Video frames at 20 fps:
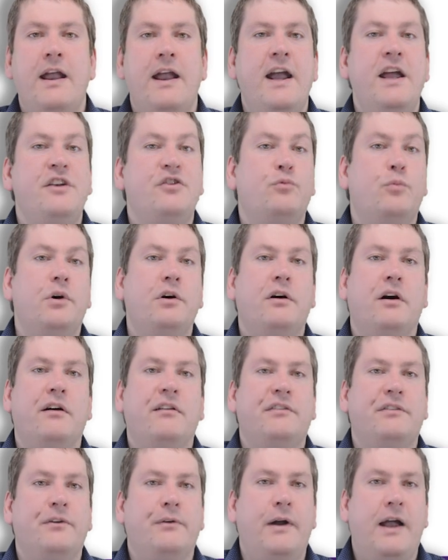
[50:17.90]
And we'll
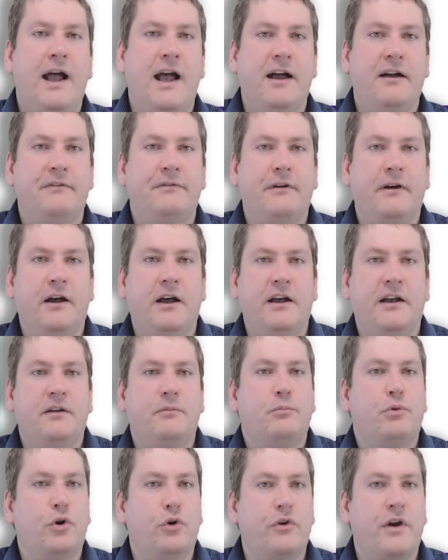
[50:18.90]
also have
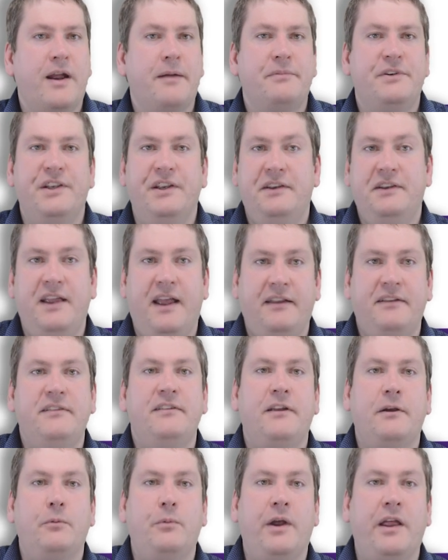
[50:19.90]
a program to
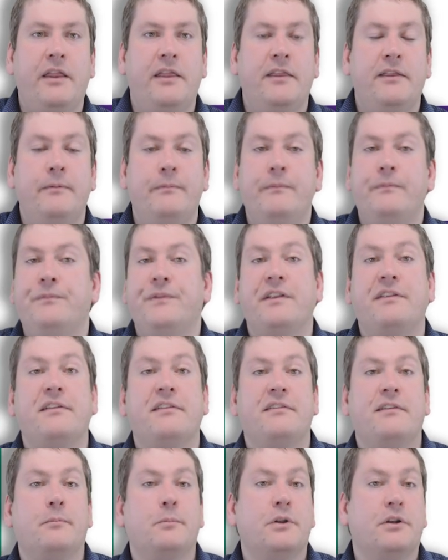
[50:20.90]
test it with. This
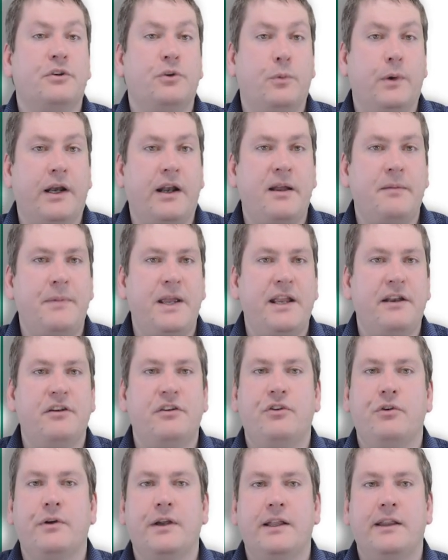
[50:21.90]
is similar to what I
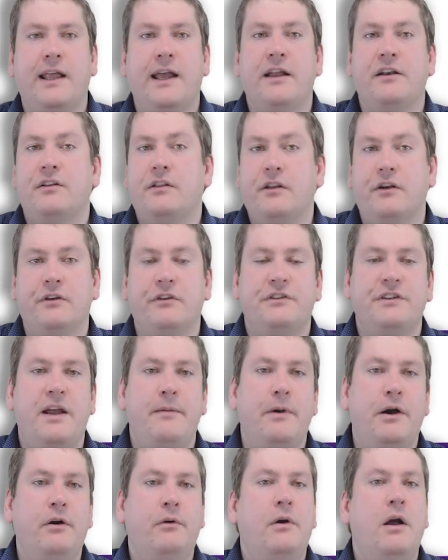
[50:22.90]
made during that little
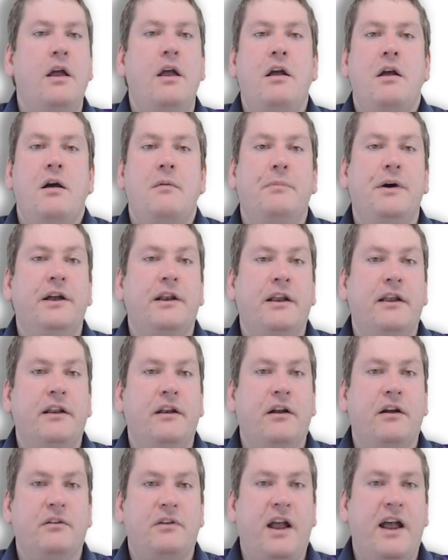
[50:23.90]
demo, but
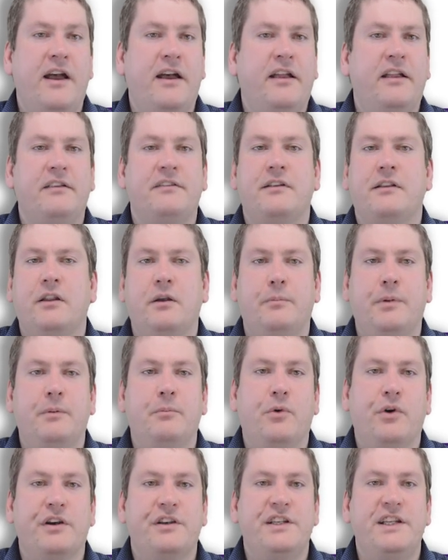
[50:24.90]
it has a little
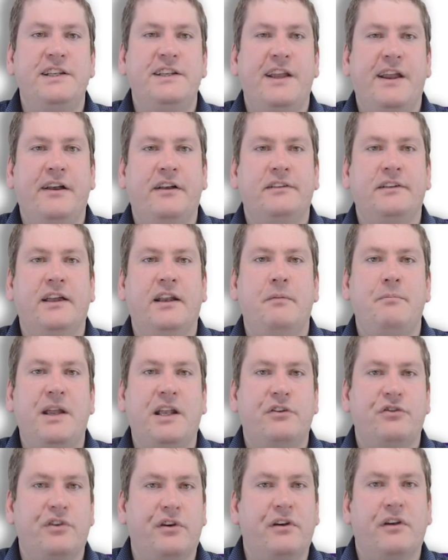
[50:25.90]
bit more detail and it
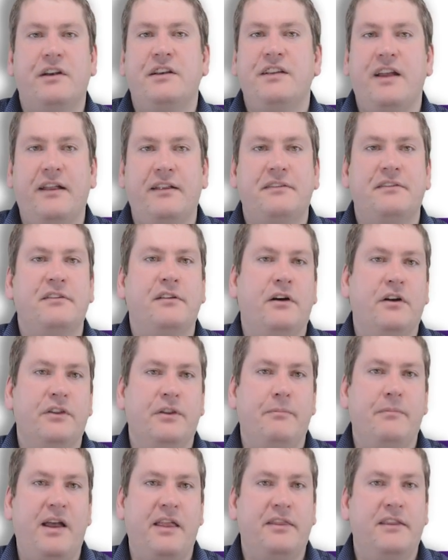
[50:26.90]
makes sure it tests all
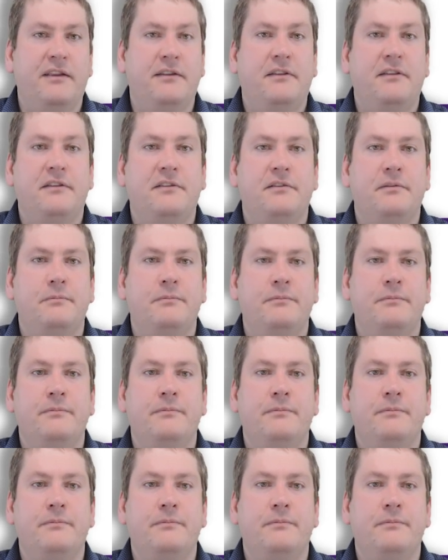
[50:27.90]
the methods.